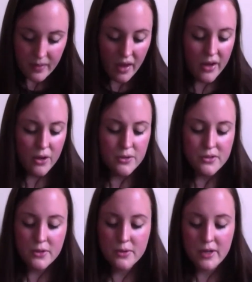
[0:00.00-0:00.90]
I
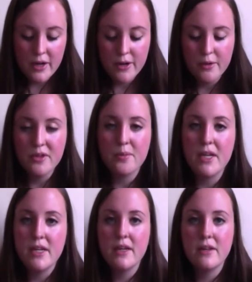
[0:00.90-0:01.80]
also carry with
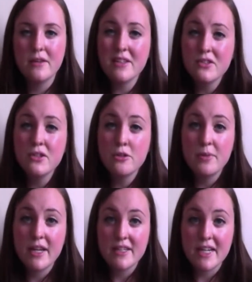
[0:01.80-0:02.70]
me at least 2
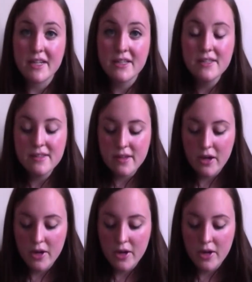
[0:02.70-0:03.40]
bandanas,